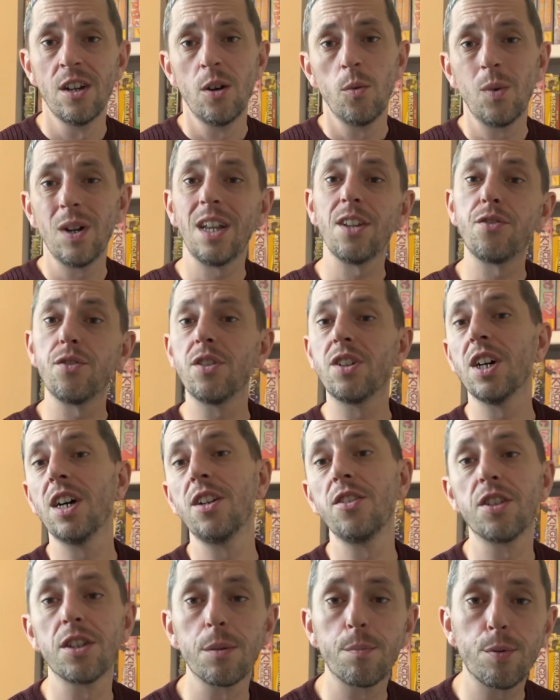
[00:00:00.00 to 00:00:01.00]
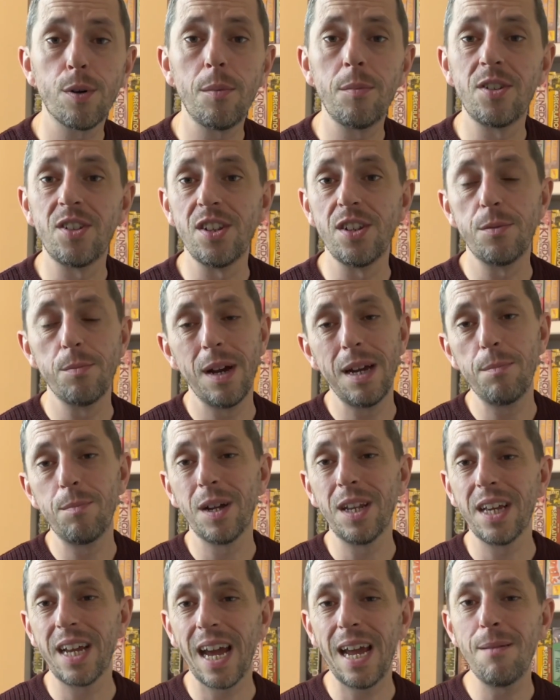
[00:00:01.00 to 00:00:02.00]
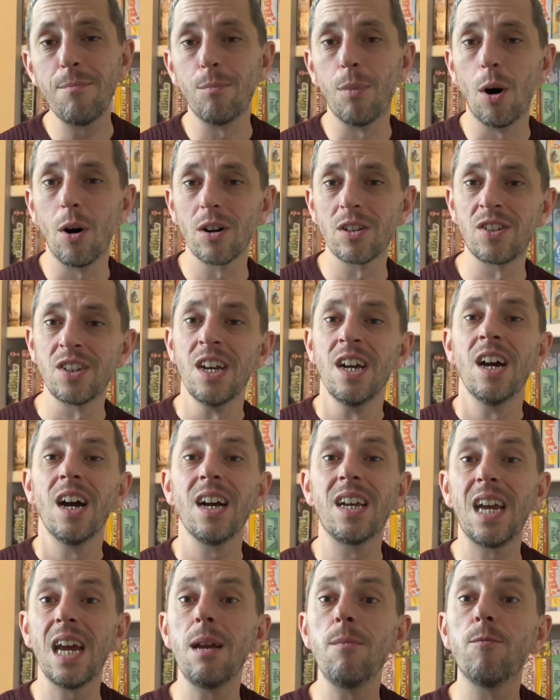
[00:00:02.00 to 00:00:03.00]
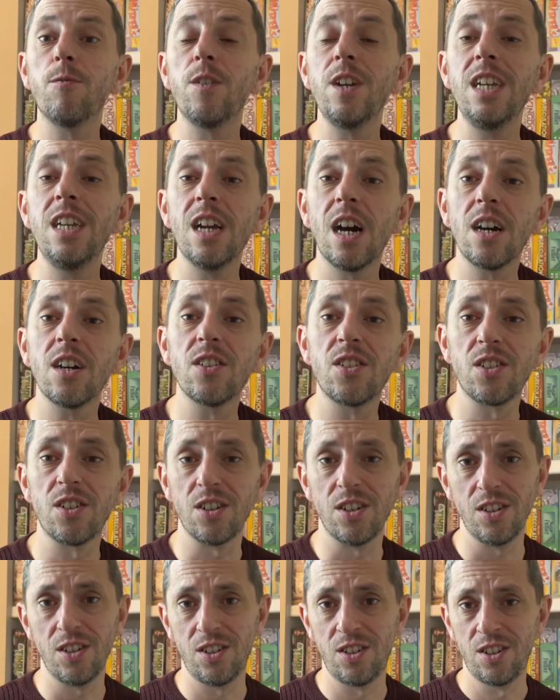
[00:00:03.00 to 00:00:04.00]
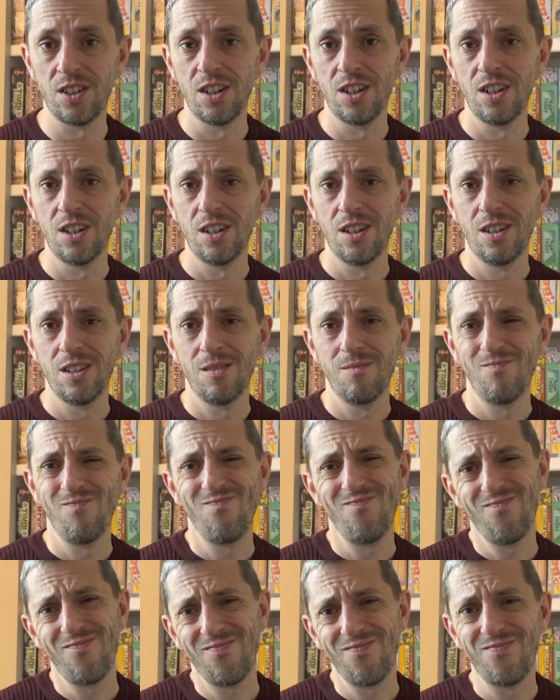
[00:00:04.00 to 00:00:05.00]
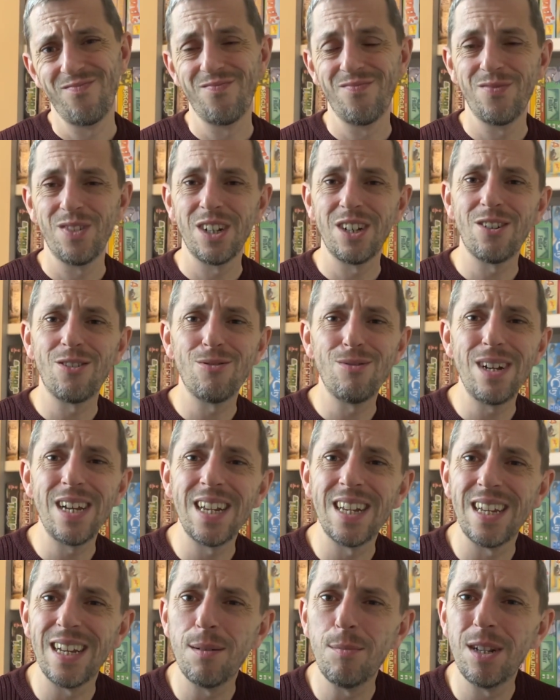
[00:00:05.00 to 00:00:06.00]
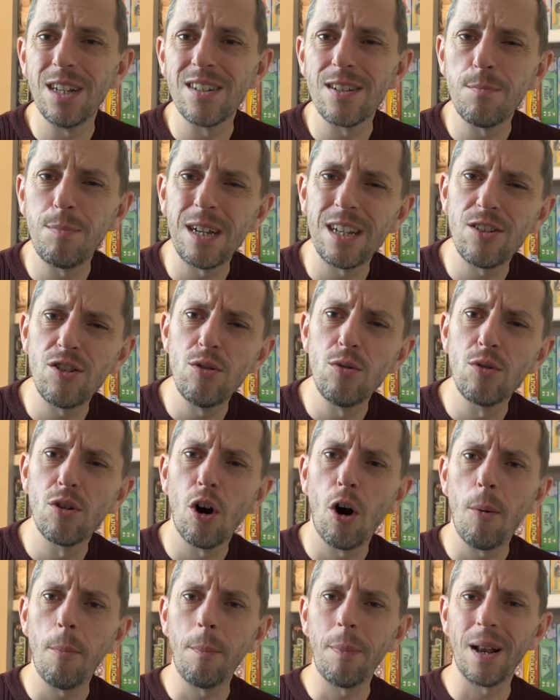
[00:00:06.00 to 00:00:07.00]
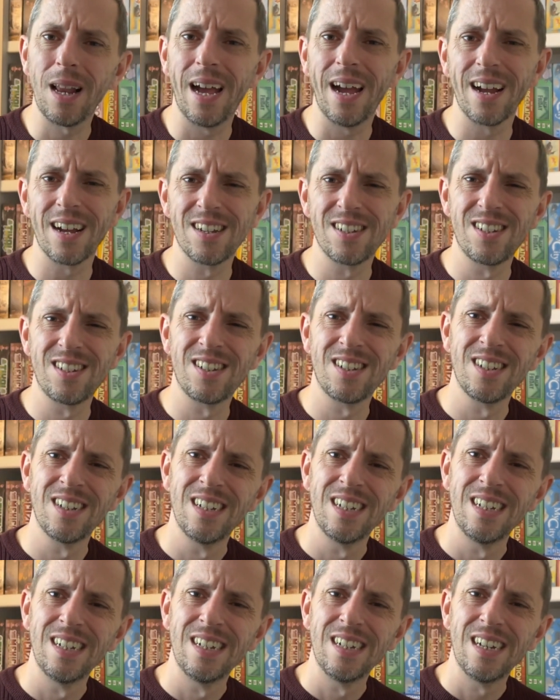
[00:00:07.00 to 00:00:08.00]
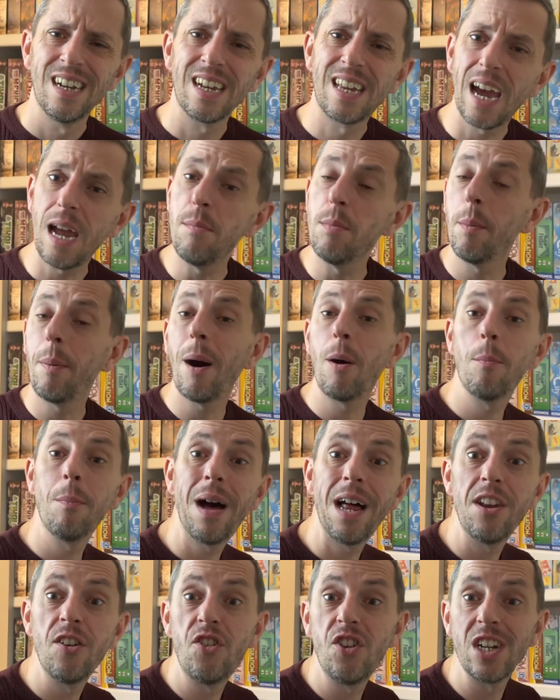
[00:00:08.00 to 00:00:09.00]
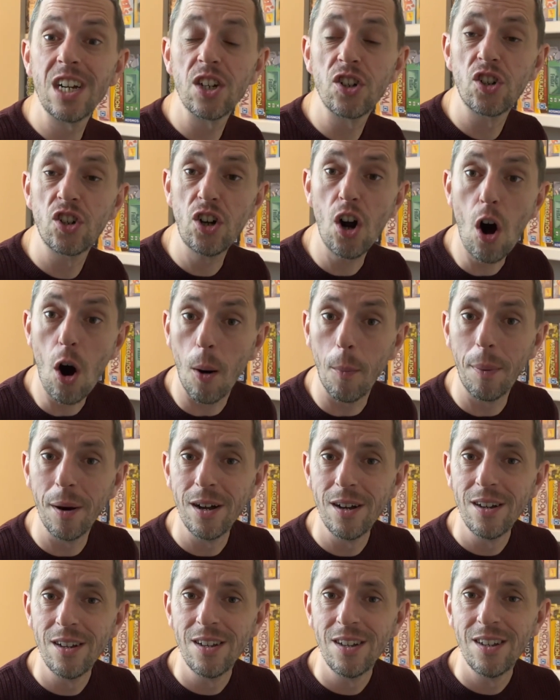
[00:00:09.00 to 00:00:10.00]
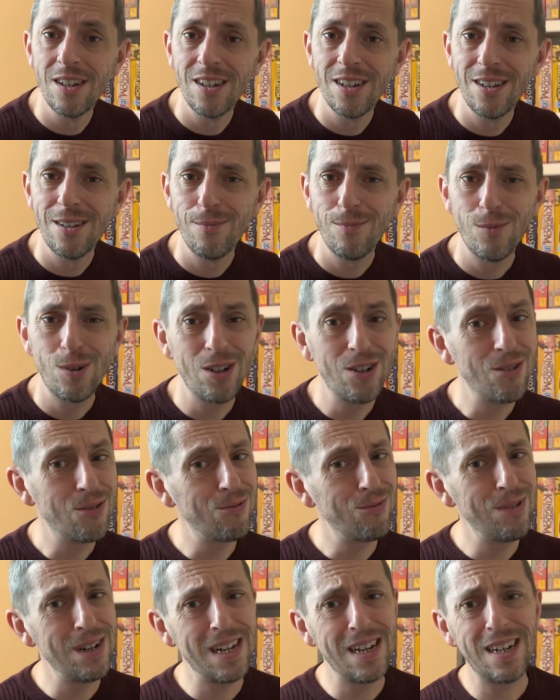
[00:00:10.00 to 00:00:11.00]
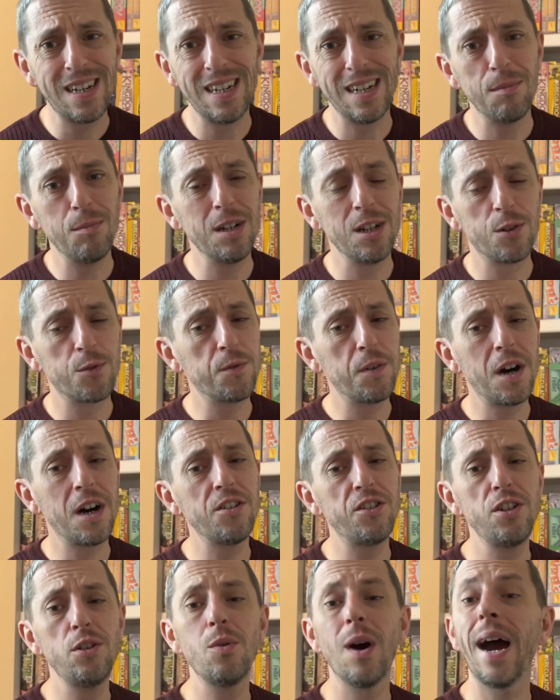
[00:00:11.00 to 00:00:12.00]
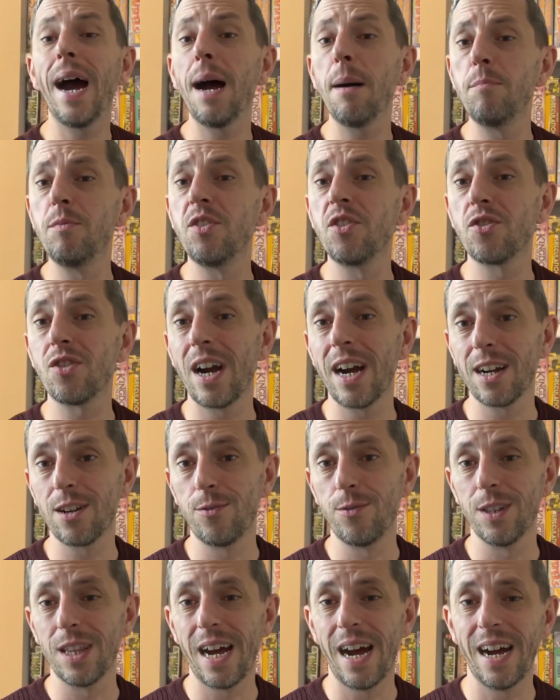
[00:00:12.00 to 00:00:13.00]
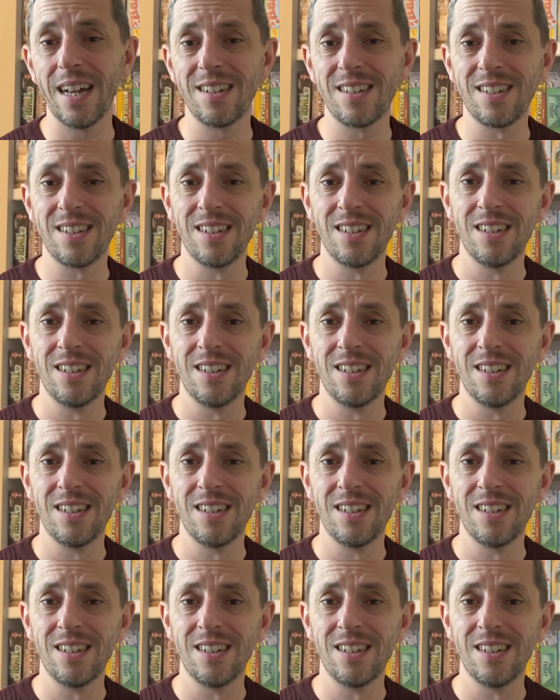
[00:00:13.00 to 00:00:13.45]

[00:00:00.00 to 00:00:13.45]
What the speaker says: well, let's return to the promises made by the Gamebox, a game for youngsters. Well, not really. I mean, it's a bit too complex. A game about managing a shop. Well, not really. I mean, it's far too abstract for that.